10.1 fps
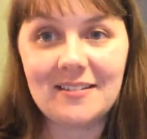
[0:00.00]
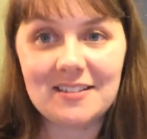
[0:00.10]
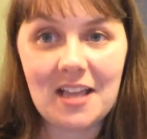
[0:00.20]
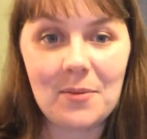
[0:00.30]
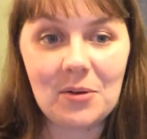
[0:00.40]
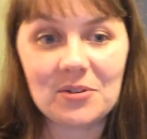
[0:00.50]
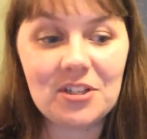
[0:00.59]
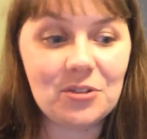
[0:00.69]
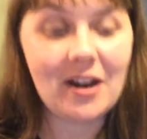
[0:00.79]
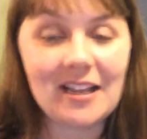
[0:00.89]
It's coming. We're
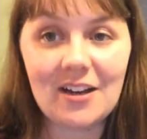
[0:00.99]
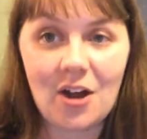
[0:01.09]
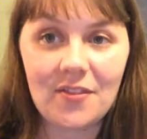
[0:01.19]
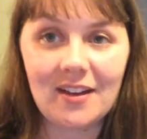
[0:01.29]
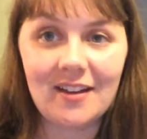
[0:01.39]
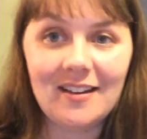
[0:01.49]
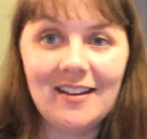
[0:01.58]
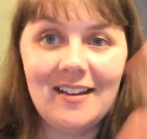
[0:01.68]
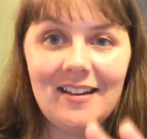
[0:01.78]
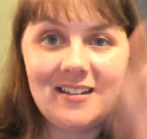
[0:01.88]
still trying to get all the
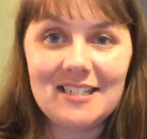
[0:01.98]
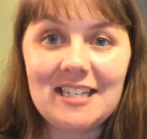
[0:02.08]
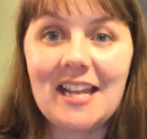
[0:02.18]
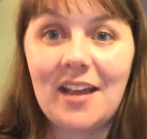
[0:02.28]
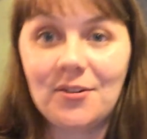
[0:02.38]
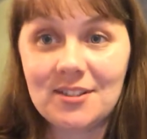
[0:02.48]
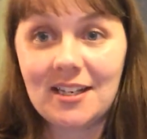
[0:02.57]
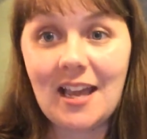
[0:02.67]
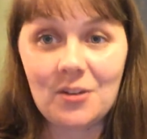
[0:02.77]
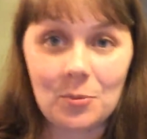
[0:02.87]
details
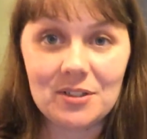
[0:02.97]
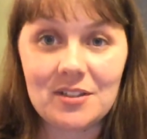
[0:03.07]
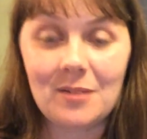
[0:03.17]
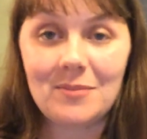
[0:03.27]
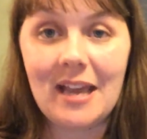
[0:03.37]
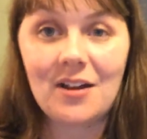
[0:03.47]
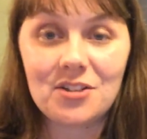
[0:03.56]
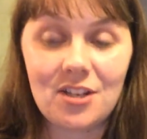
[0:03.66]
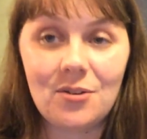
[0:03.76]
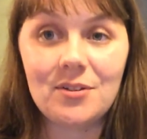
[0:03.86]
together, but it's going to be out
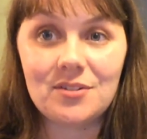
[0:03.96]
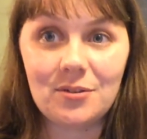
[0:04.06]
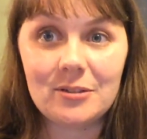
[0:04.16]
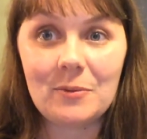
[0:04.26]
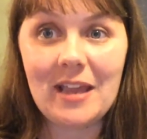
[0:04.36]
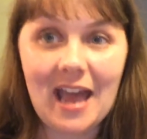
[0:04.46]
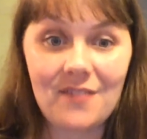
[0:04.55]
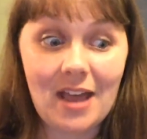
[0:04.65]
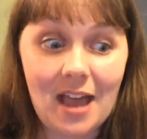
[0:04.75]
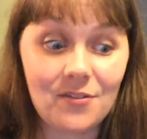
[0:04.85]
to you as soon as we
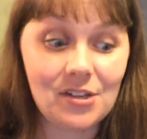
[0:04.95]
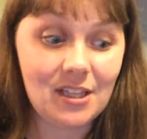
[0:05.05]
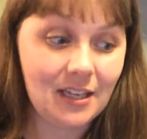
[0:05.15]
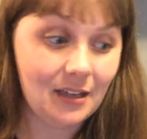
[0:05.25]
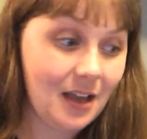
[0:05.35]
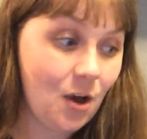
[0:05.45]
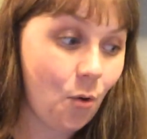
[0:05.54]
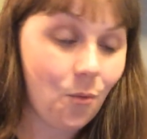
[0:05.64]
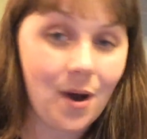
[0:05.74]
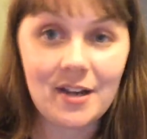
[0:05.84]
have everything
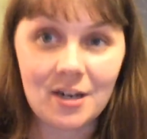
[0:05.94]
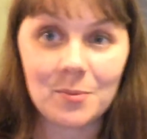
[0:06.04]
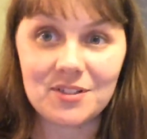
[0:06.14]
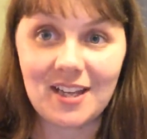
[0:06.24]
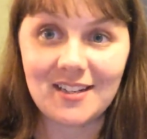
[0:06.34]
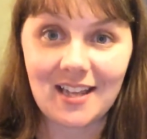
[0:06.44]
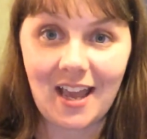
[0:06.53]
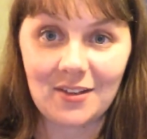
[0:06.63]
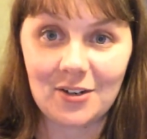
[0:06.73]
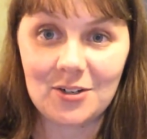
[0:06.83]
one hundred percent
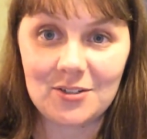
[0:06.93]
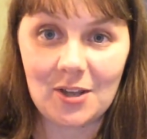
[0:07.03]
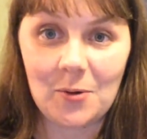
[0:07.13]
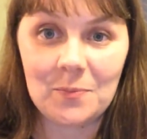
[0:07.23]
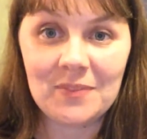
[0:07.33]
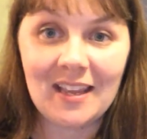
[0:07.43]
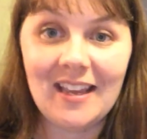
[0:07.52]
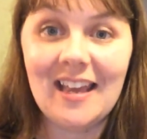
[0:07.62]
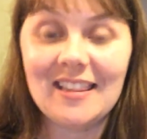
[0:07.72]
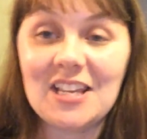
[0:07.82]
together. So
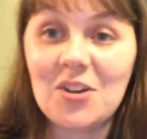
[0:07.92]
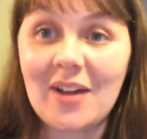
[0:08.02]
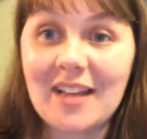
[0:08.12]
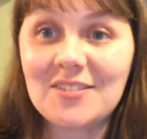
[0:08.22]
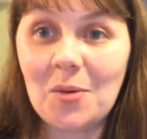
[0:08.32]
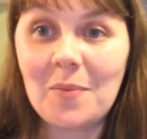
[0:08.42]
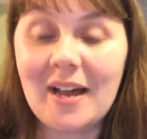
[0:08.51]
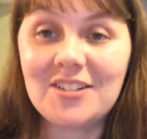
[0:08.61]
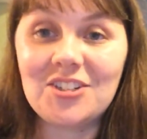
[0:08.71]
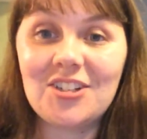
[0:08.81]
thank you guys so
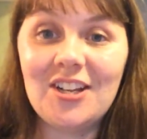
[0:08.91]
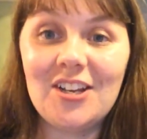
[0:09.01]
much.